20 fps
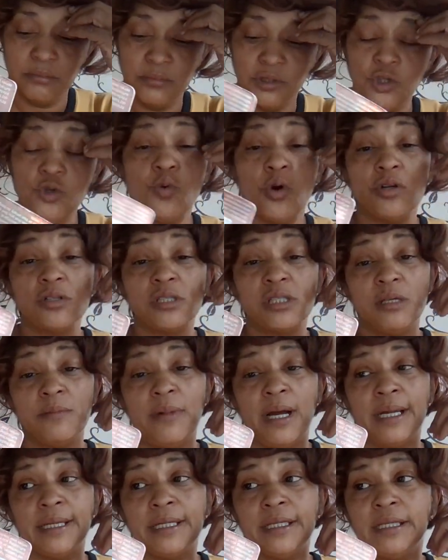You want
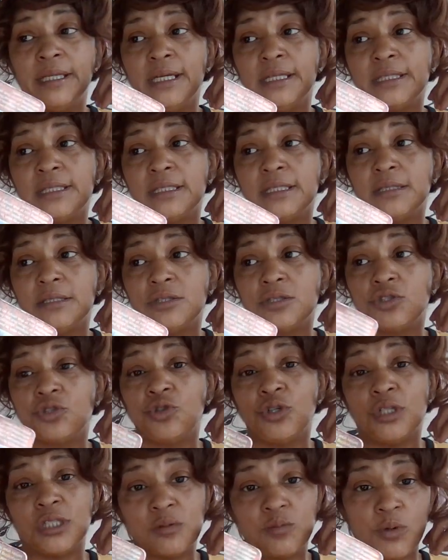somebody that's
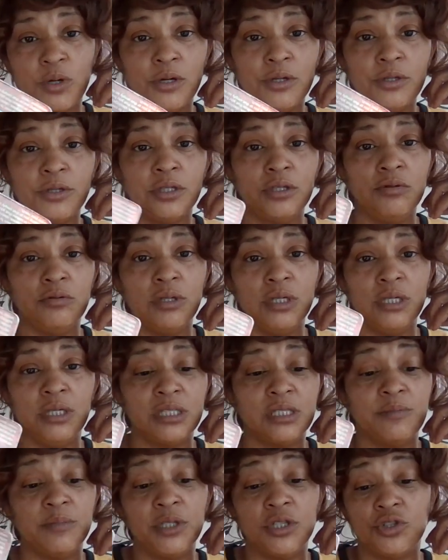trustworthy, you
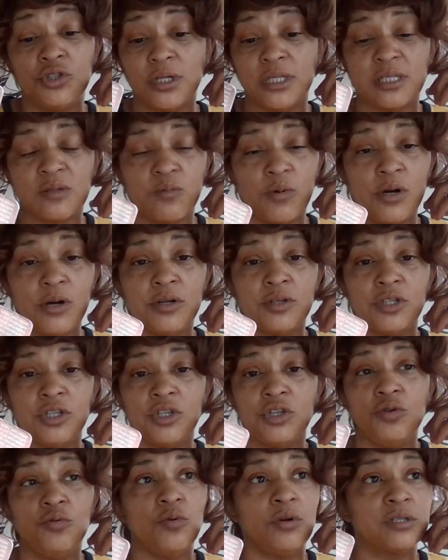need to be trustworthy.
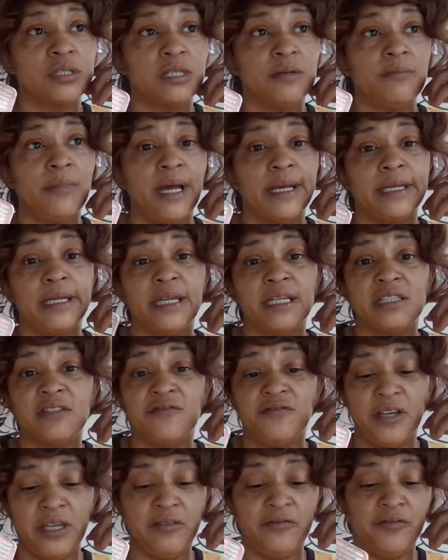You want somebody
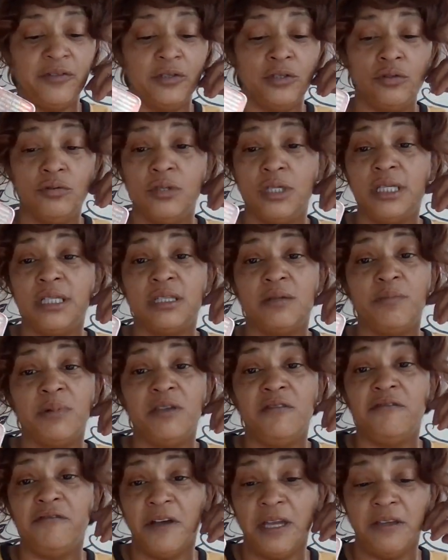that's faithful, you need to
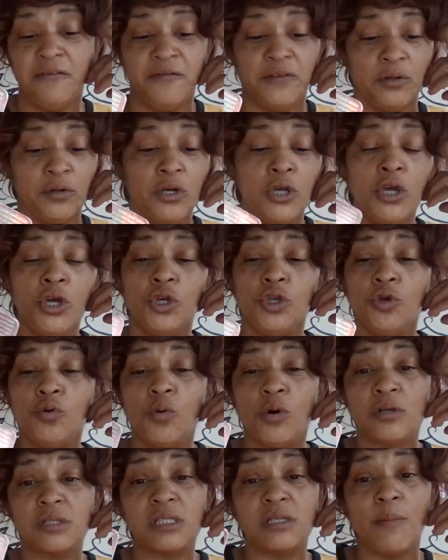be faithful. You
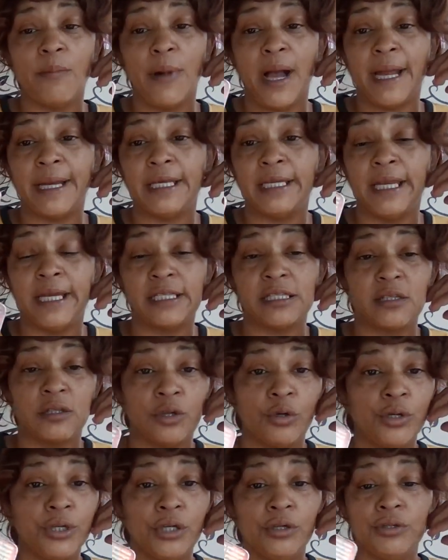want somebody that's
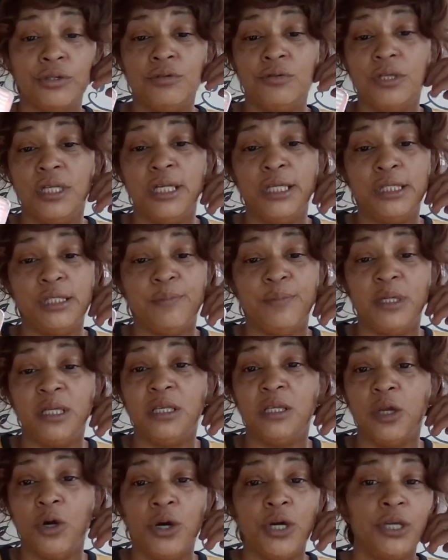loyal, you need to be
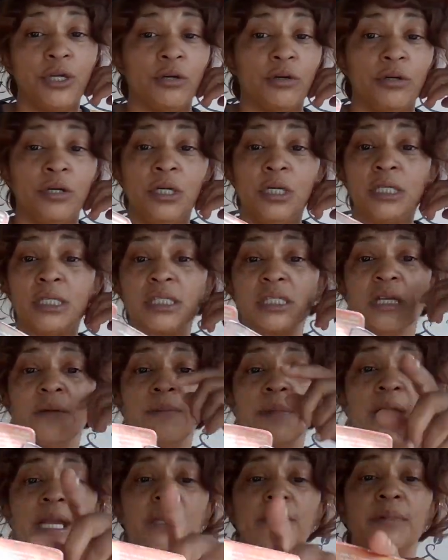loyal.
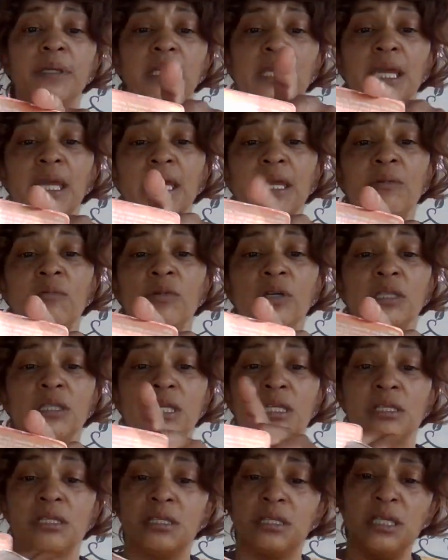Somebody became what
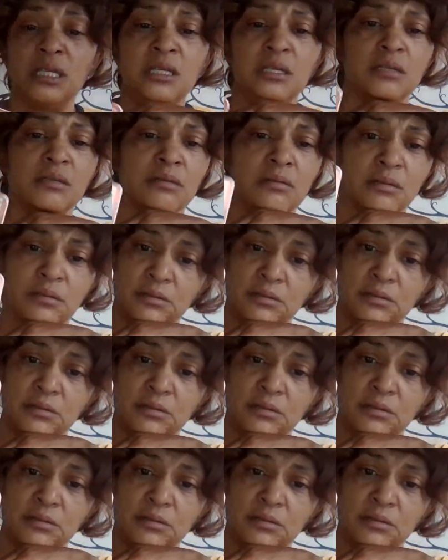they seek.